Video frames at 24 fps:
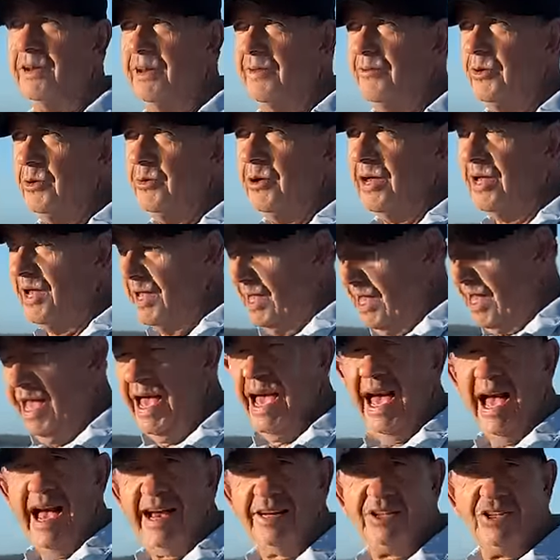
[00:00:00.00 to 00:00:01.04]
everywhere.
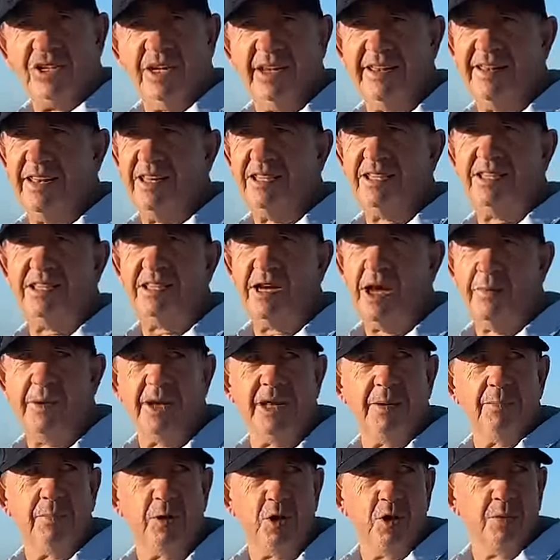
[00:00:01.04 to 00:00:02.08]
Actually, there's so many
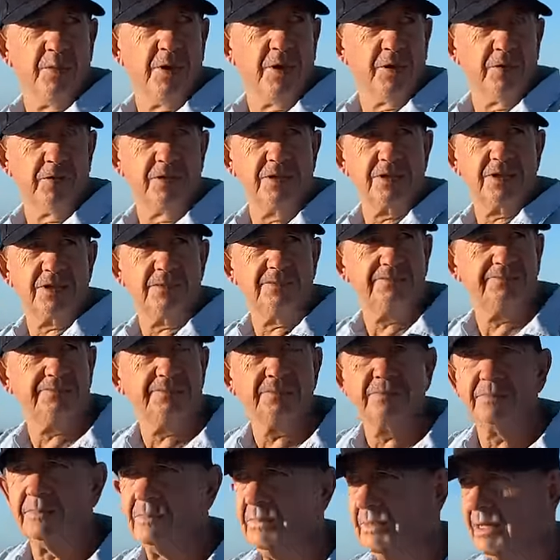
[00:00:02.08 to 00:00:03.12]
blue bottles.
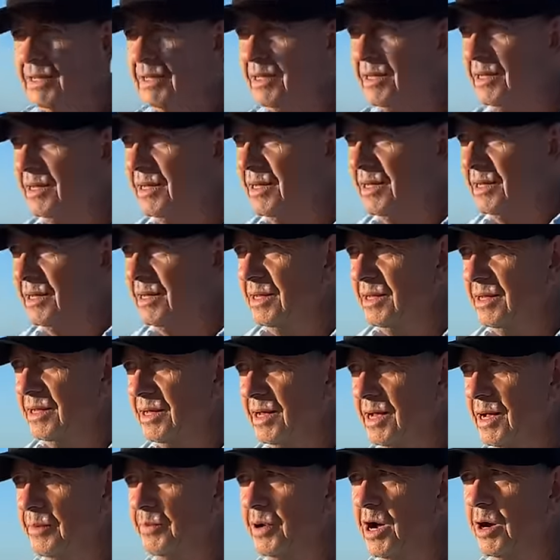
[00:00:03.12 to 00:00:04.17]

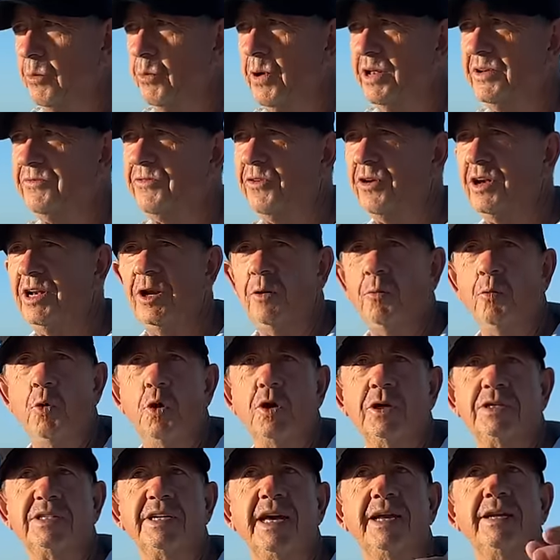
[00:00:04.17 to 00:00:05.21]
Um, I went for a little
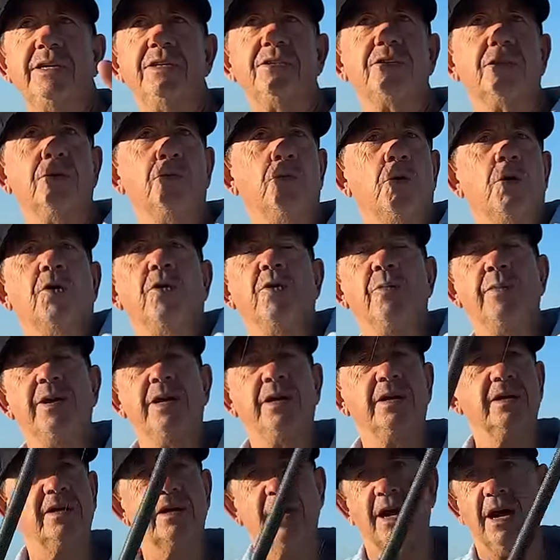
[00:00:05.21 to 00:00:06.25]
walk down into the water a
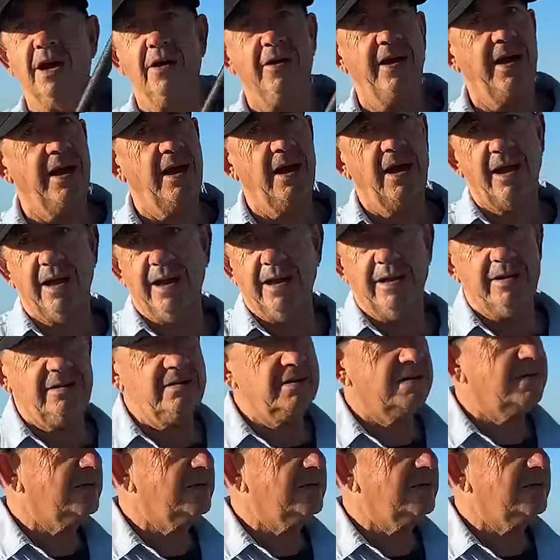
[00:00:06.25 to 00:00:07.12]
minute ago and